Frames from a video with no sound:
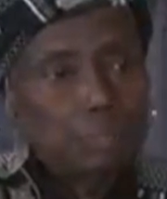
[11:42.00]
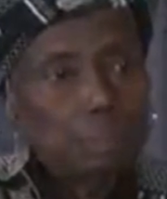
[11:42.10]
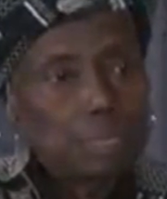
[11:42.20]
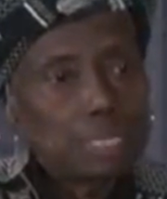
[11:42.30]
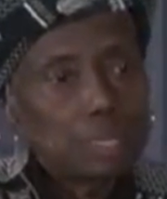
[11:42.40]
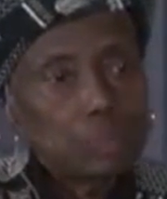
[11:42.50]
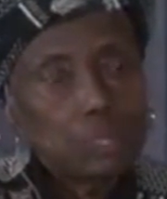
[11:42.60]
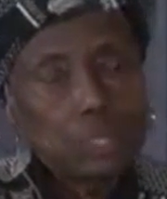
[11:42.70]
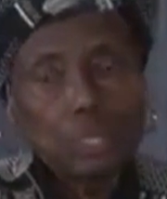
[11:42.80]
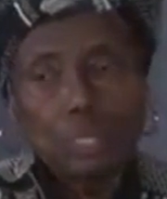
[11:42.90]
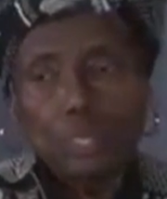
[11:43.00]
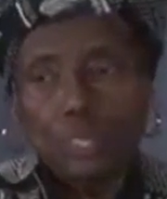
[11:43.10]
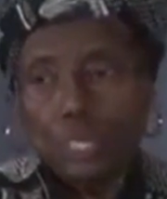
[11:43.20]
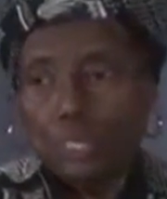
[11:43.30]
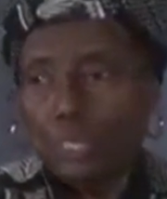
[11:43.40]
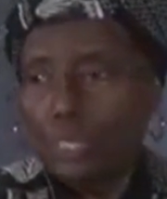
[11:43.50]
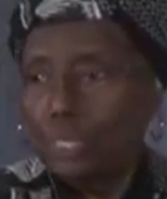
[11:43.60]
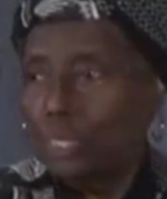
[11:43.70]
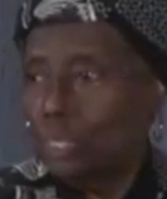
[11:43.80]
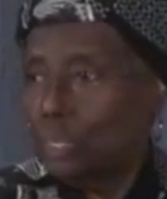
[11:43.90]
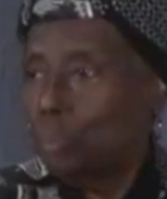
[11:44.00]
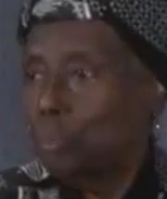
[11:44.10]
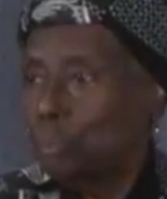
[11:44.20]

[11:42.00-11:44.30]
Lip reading: from a social justice system.